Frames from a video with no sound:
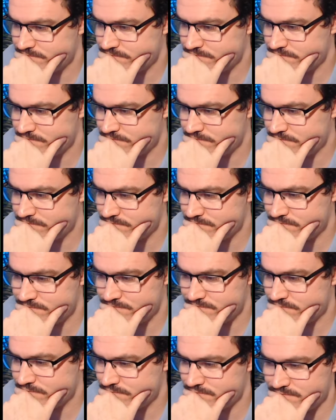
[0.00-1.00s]

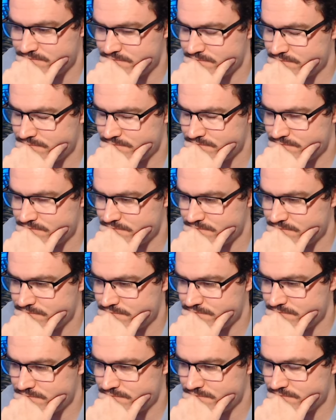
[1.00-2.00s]

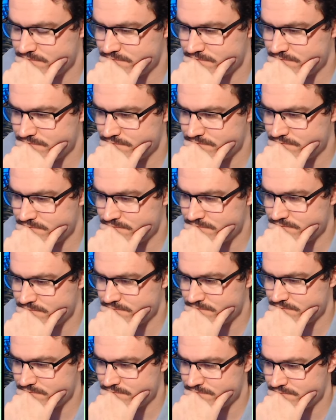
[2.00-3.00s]

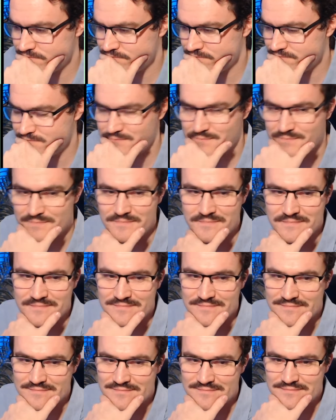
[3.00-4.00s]

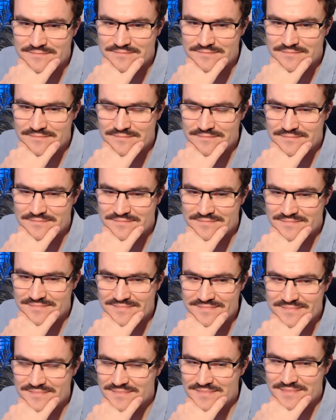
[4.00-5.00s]

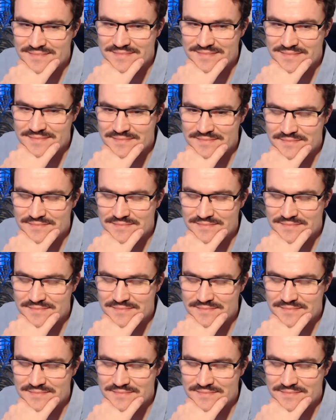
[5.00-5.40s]
No words are spoken by the person on screen.